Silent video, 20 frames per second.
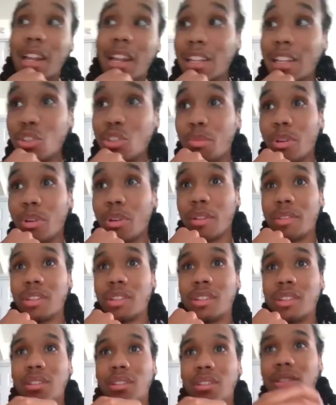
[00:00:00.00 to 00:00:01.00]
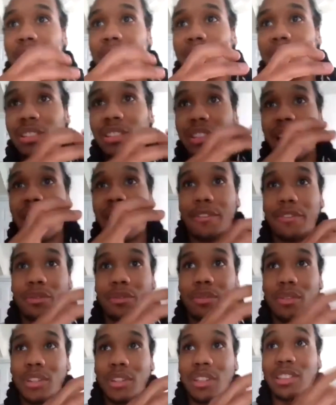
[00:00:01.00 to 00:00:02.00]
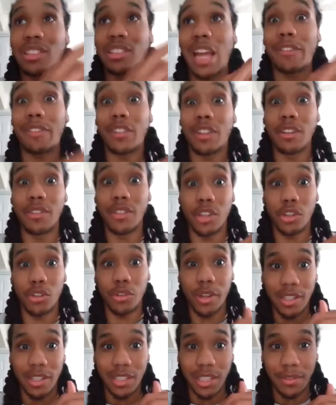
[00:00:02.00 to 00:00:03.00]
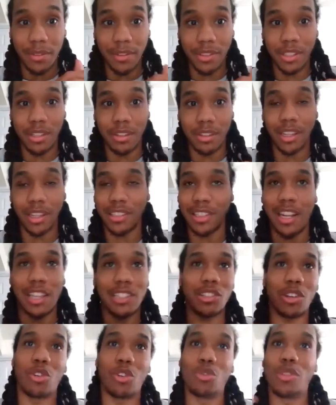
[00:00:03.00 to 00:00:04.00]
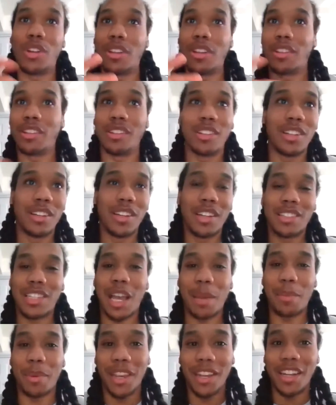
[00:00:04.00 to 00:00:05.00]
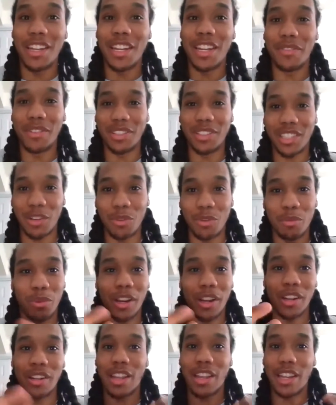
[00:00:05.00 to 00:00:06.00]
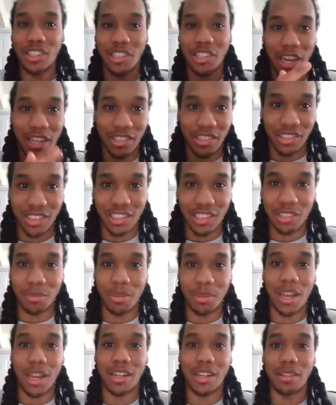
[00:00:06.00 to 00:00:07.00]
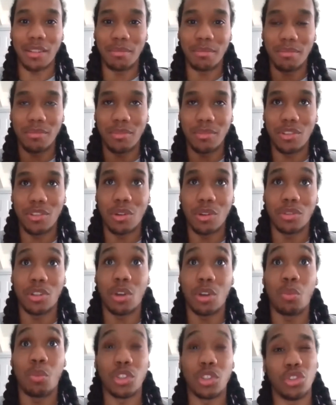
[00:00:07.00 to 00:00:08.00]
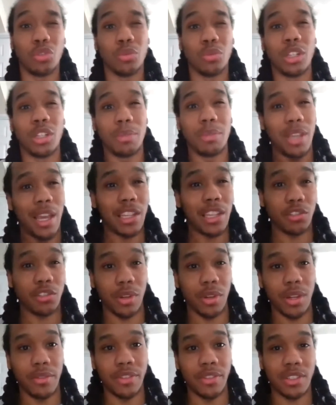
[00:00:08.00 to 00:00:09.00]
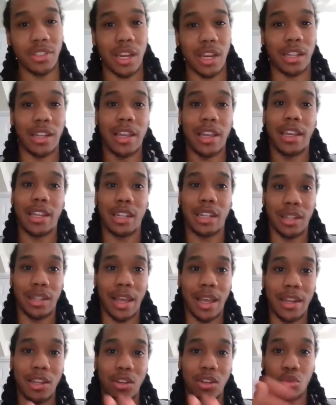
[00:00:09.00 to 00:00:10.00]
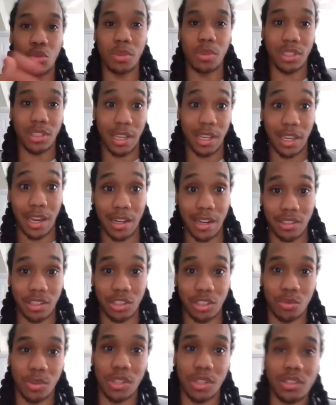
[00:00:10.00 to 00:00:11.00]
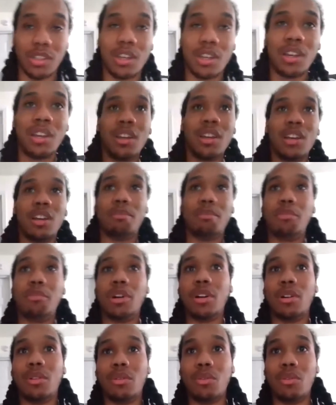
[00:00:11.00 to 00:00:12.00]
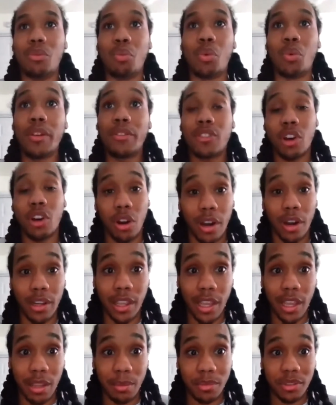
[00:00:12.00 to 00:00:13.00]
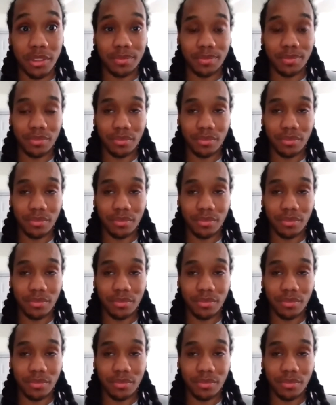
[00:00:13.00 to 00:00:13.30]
I like you brought up the stifling of the creativity. Like I said, that's a whole nother topic in and of itself. We bring in the education system and how they, don't want you to really be as creative. It's kind of like get in line and do what we say kind of situation. But with card games